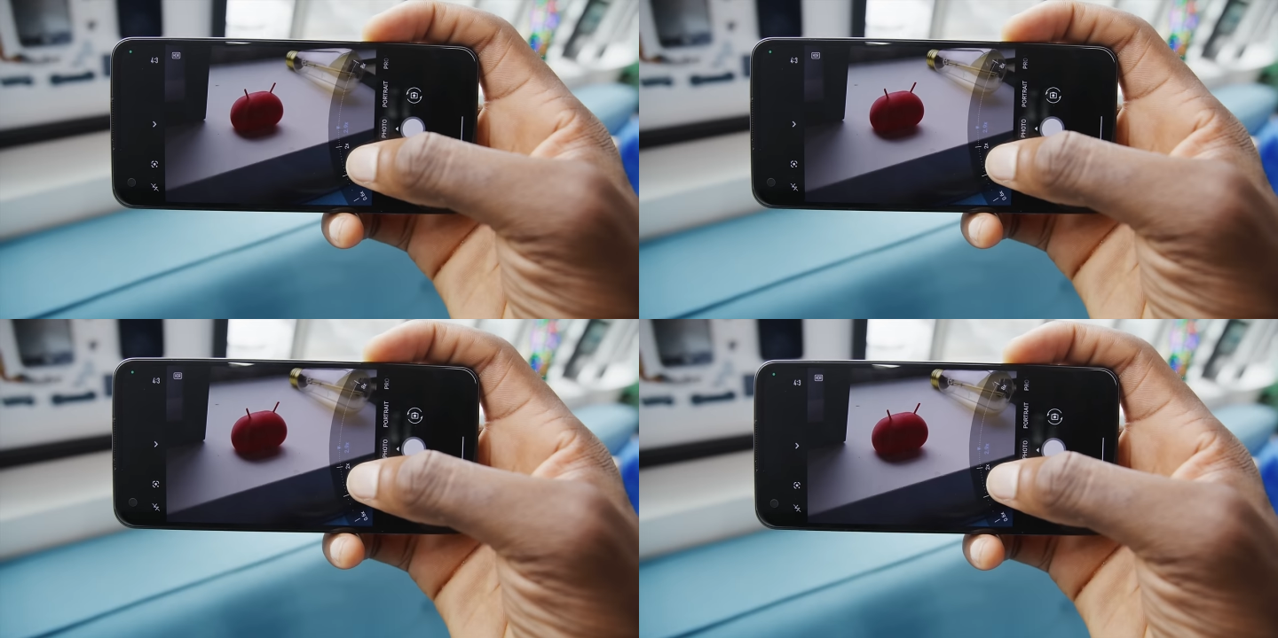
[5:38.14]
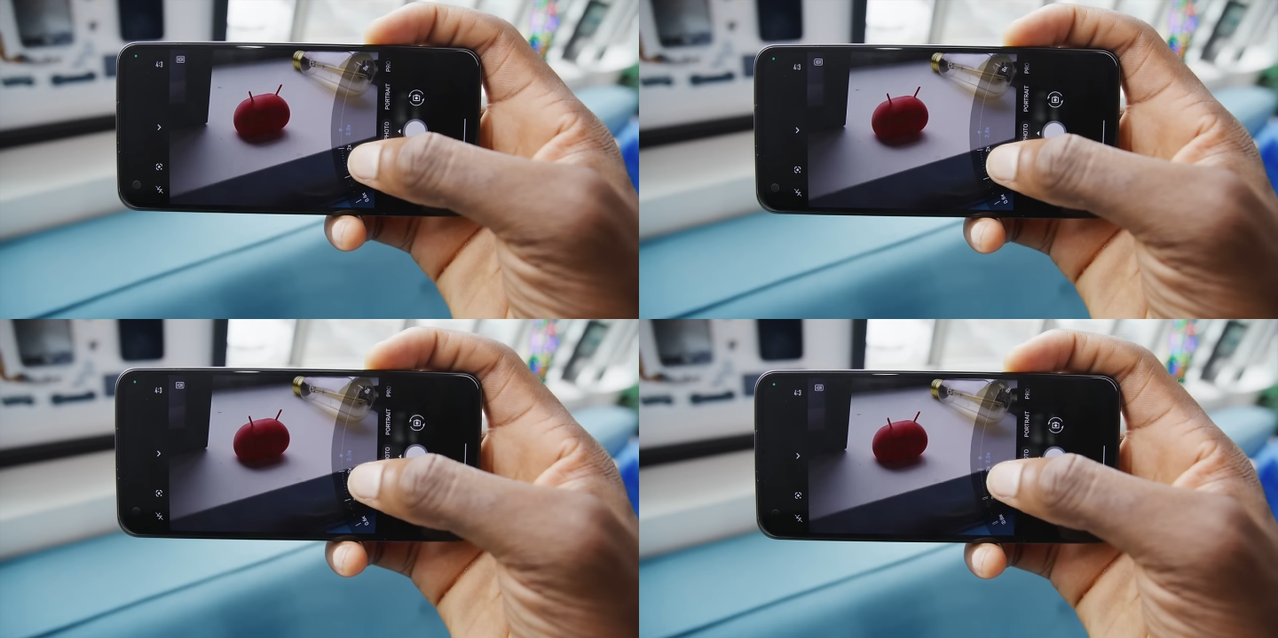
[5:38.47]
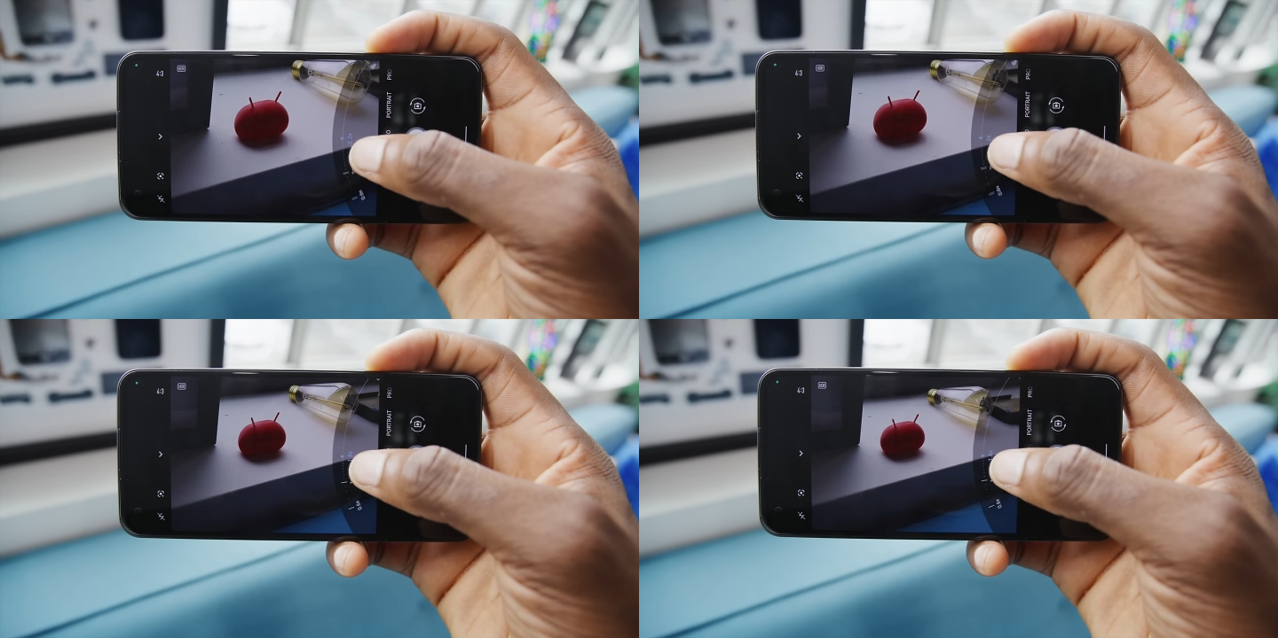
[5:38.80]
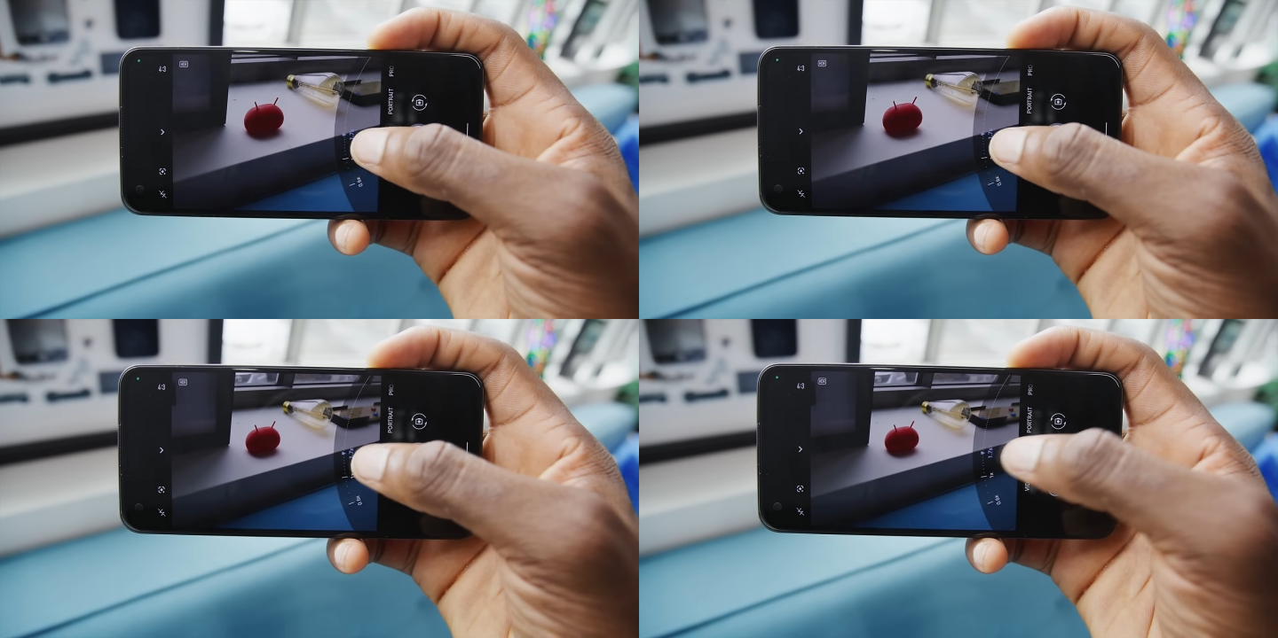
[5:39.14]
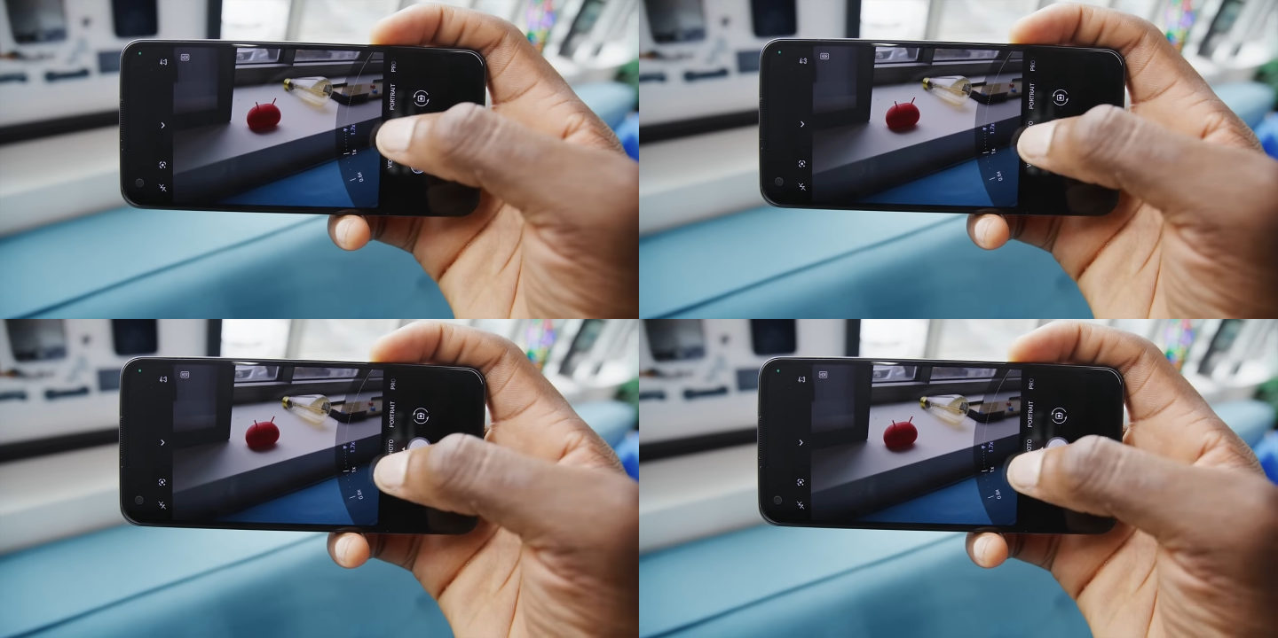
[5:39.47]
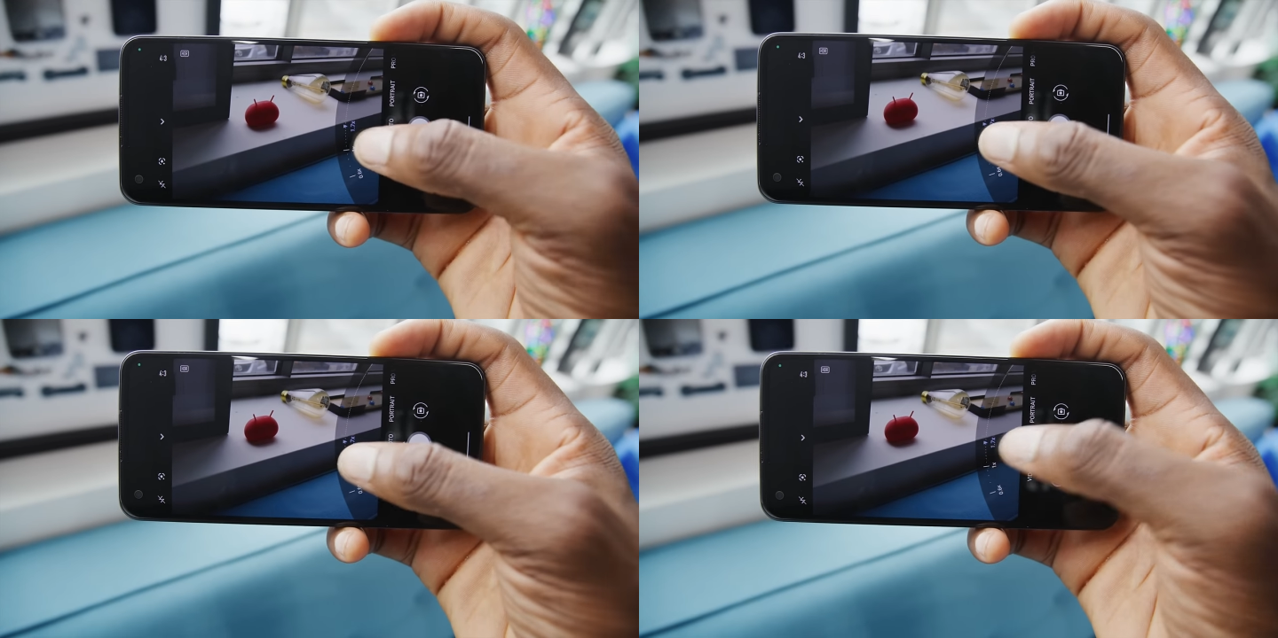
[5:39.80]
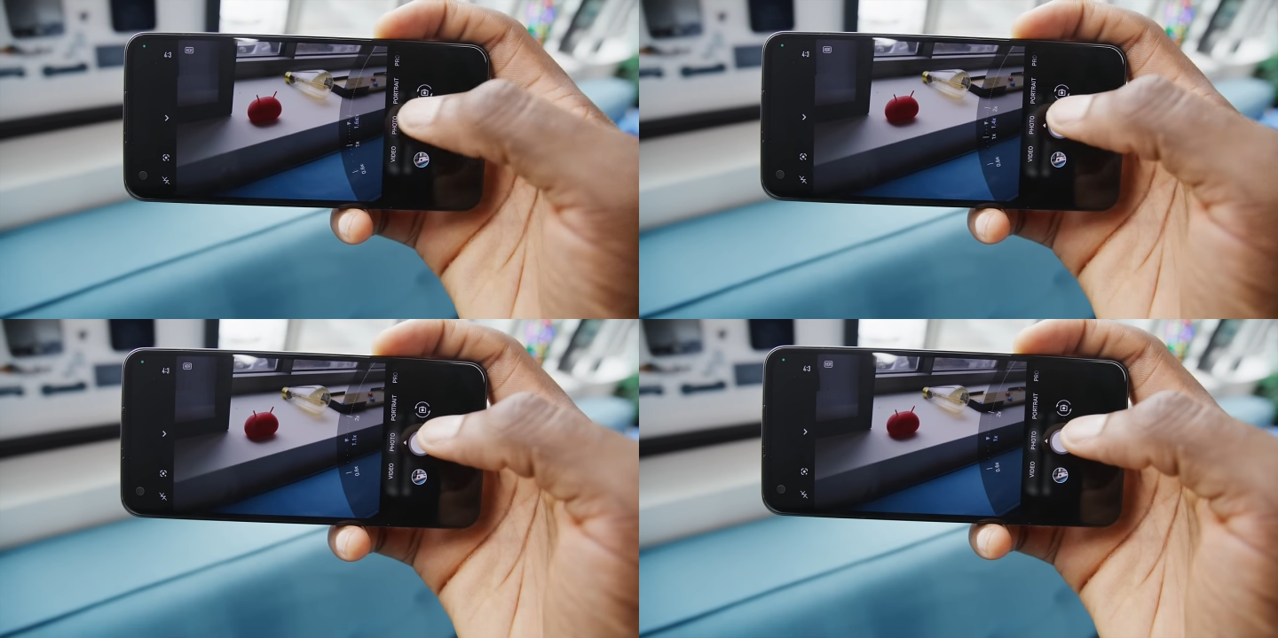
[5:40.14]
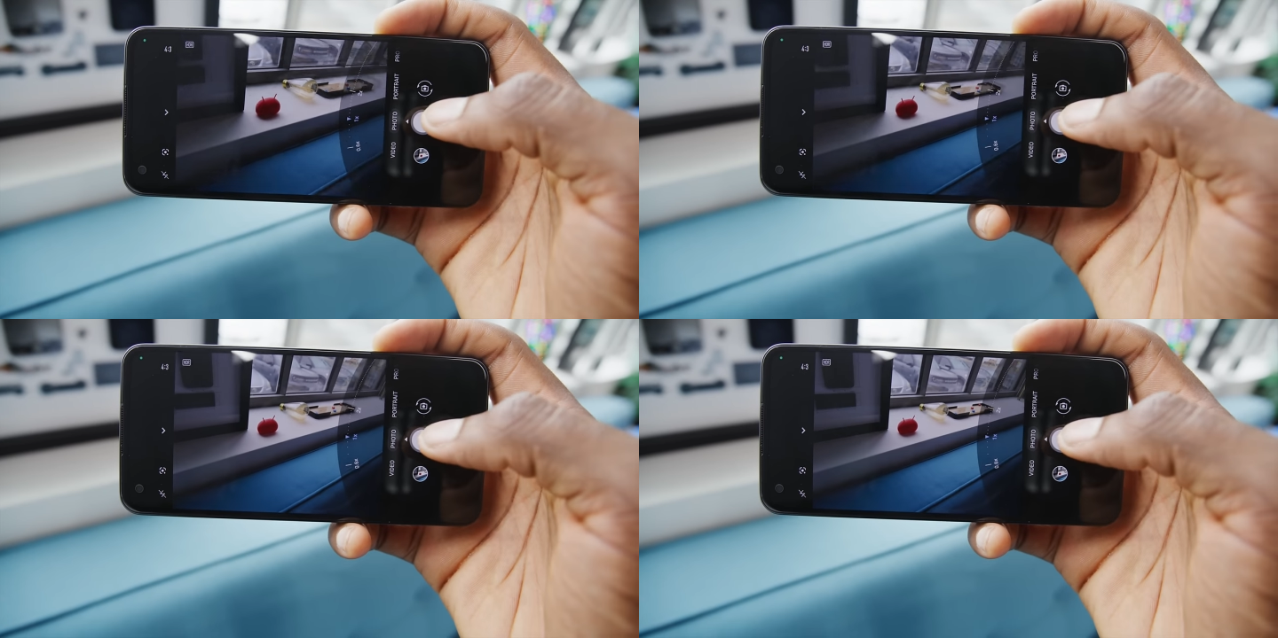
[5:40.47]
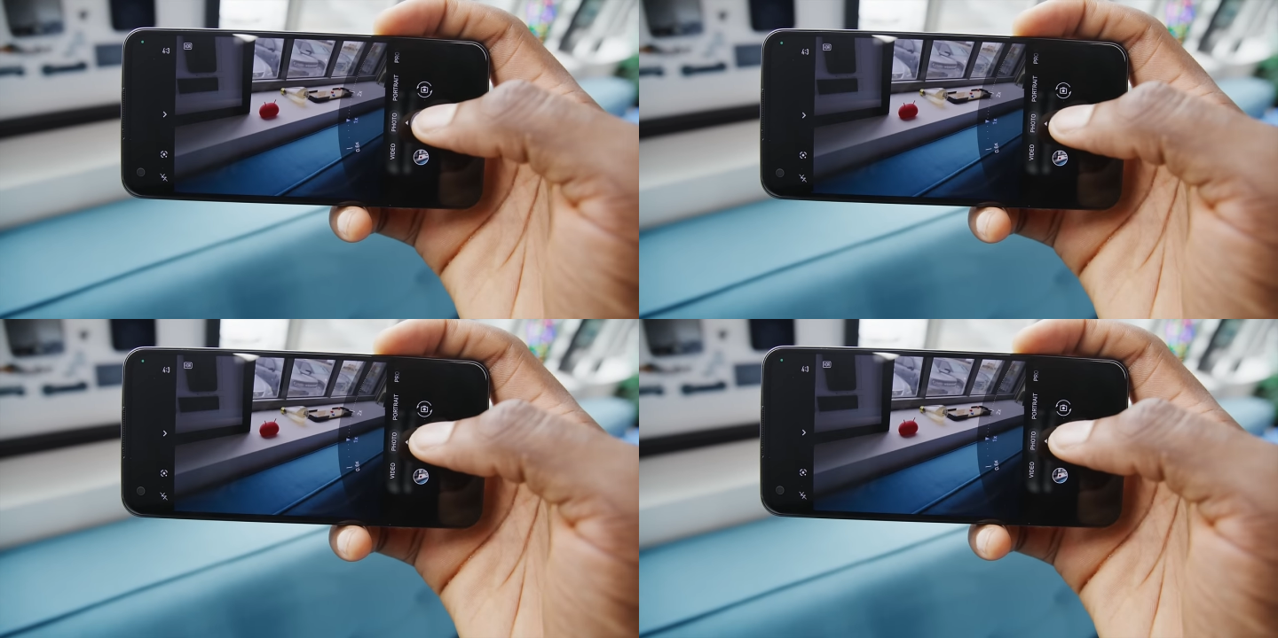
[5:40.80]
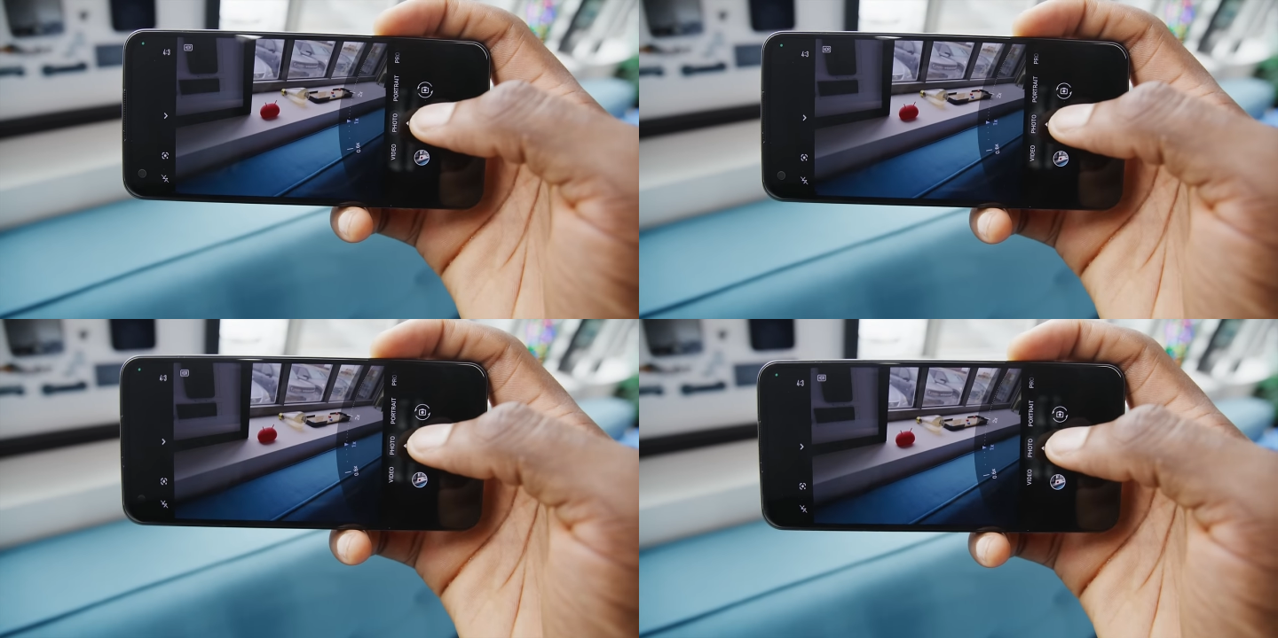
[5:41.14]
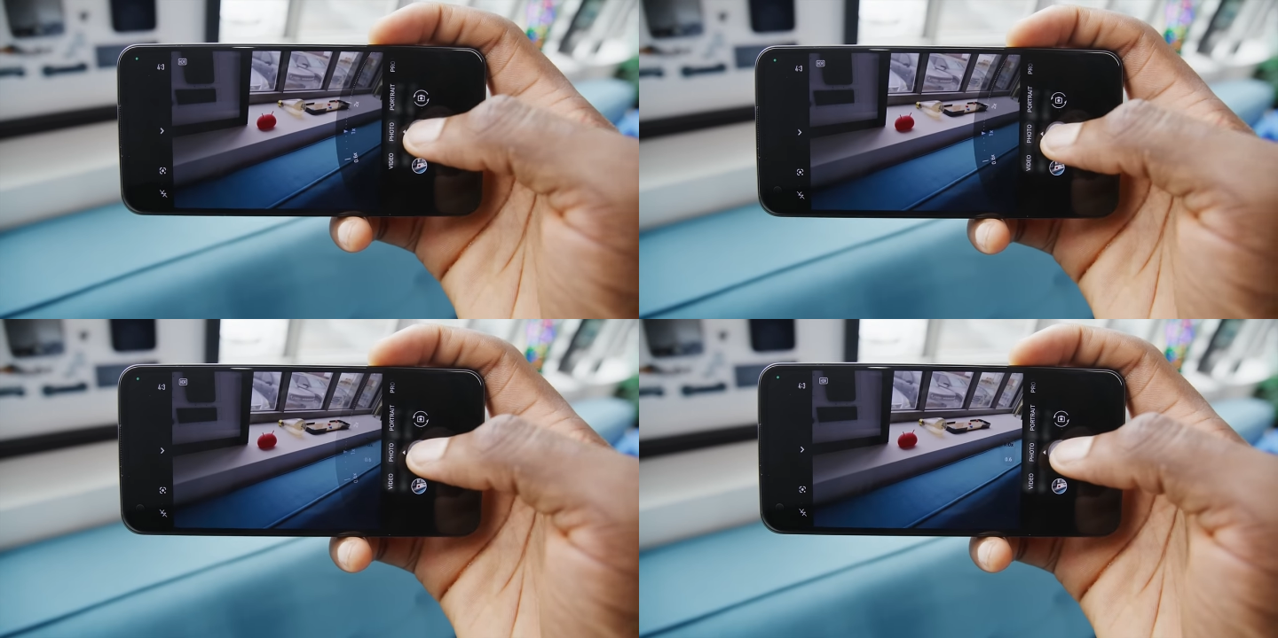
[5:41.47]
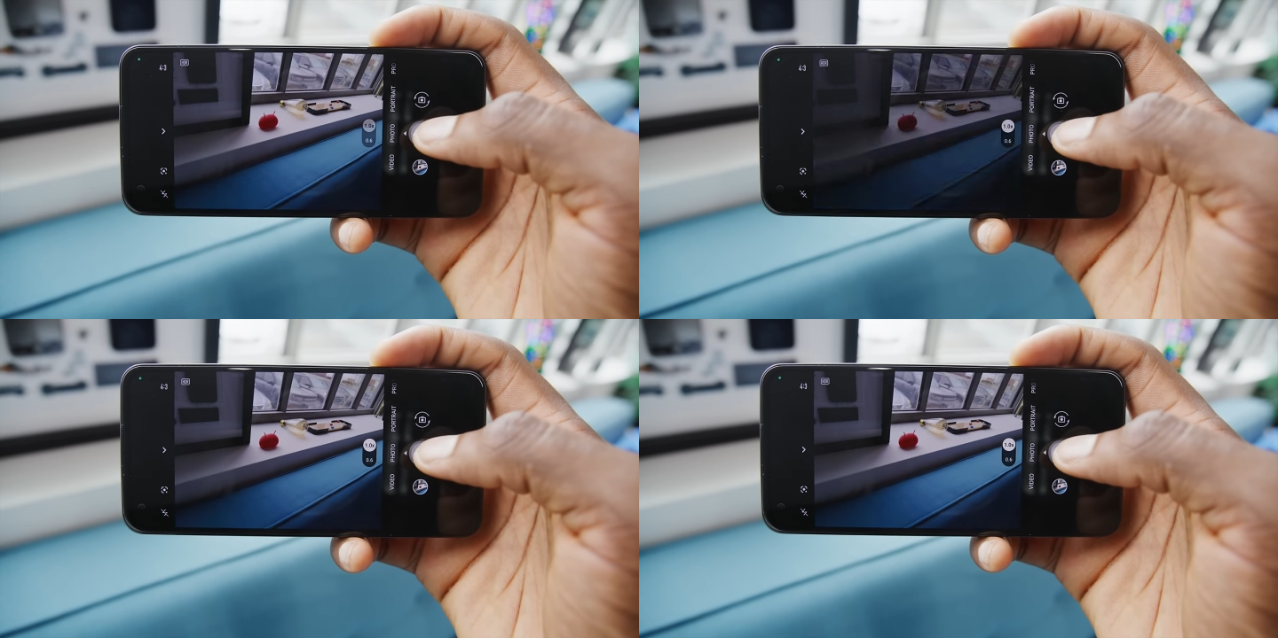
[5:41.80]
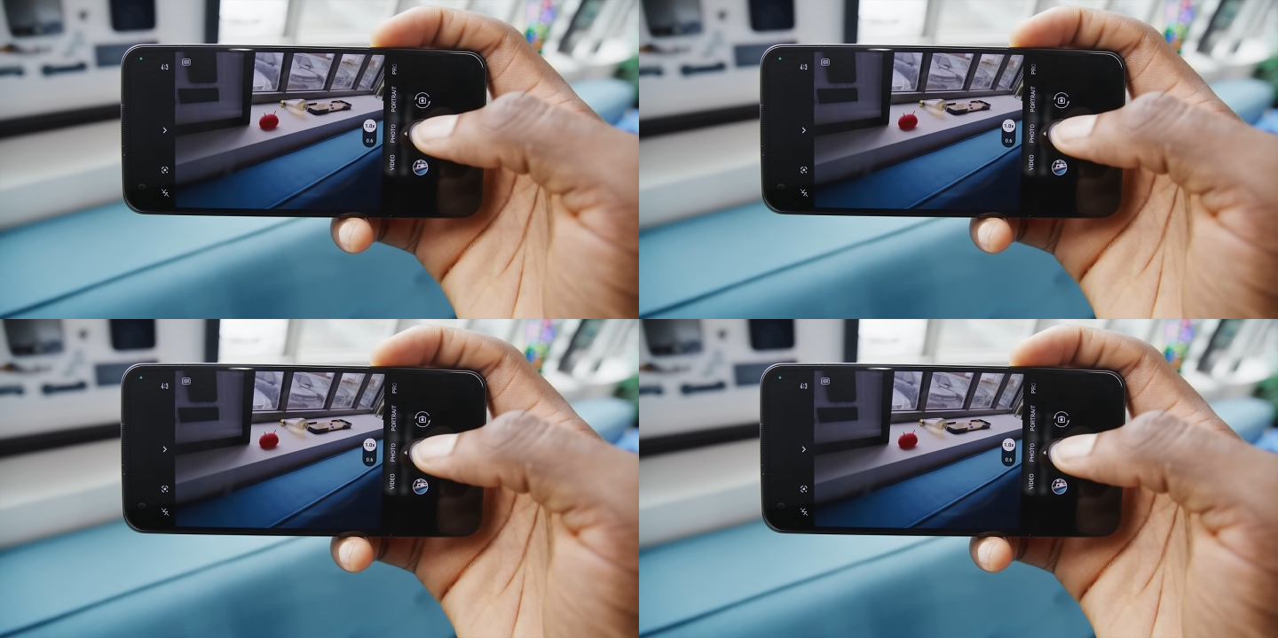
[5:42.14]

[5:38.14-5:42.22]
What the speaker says: [unreadable: no face in view]